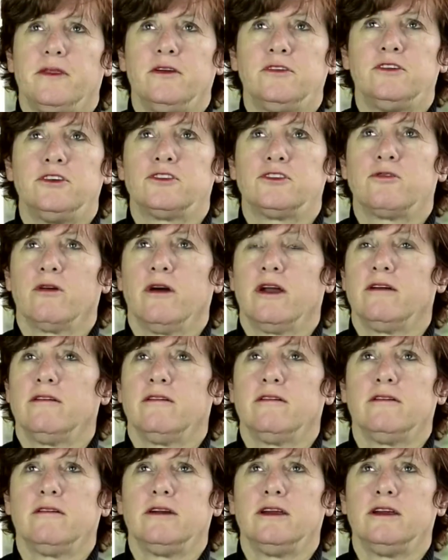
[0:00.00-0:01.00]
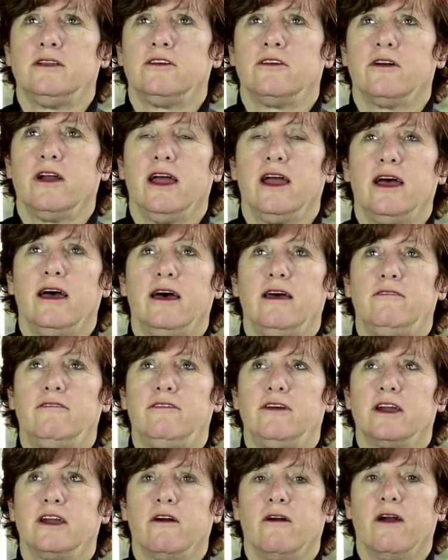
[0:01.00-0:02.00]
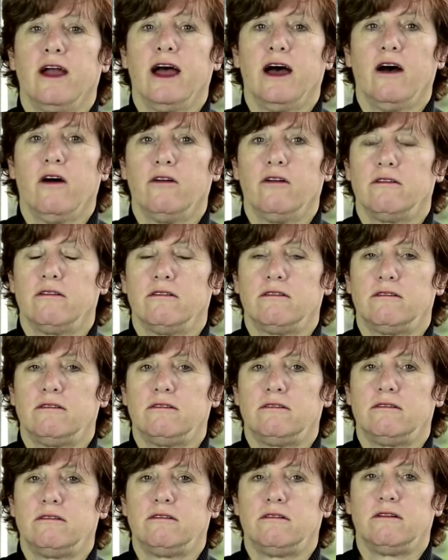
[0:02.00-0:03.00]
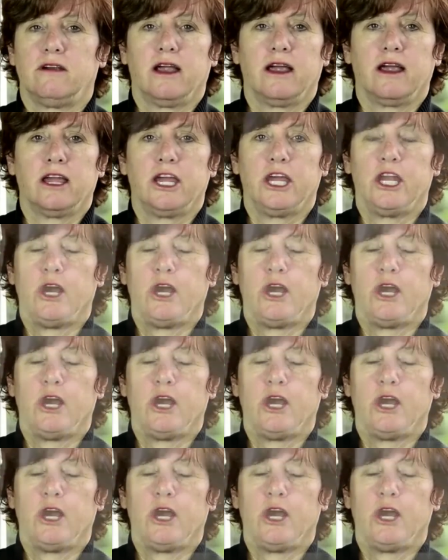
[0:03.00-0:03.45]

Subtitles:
You just try to, in your head, figure out, you